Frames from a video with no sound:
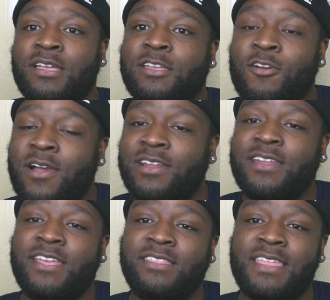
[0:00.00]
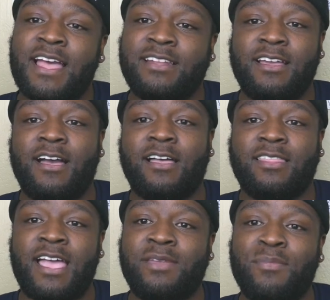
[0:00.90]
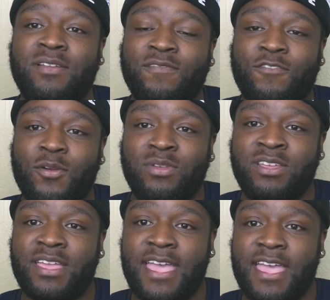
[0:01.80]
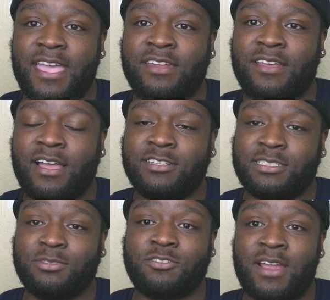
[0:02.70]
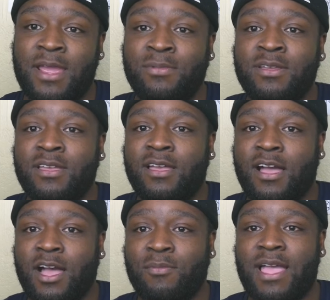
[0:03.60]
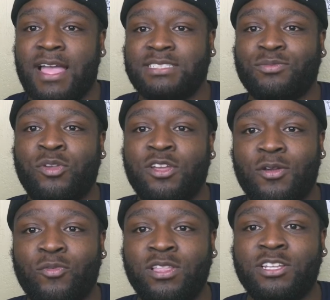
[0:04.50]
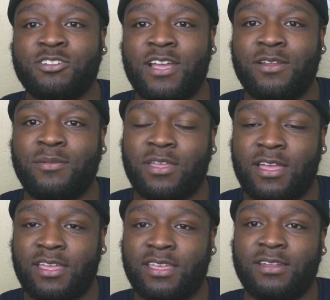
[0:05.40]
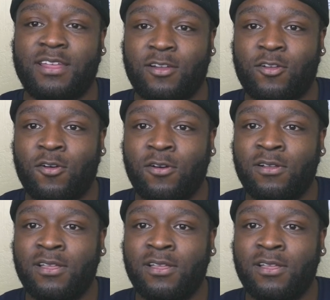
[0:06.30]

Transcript: go ahead and hit that like button for me and subscribe, as we are really trying to hit a goal